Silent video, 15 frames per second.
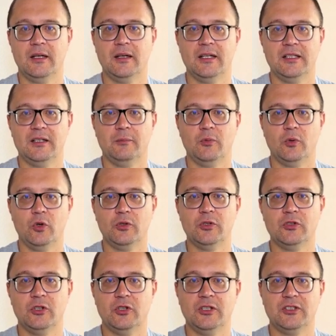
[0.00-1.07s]
it's
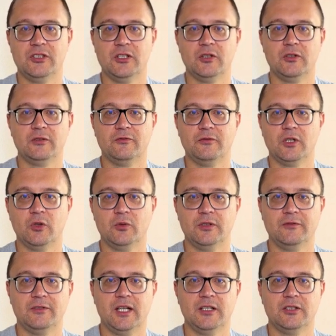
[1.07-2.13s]
important to consider the
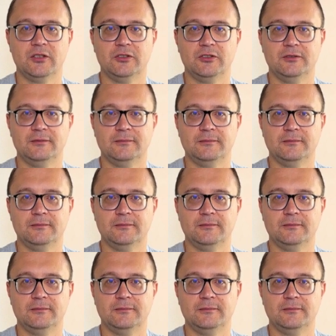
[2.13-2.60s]
following factors.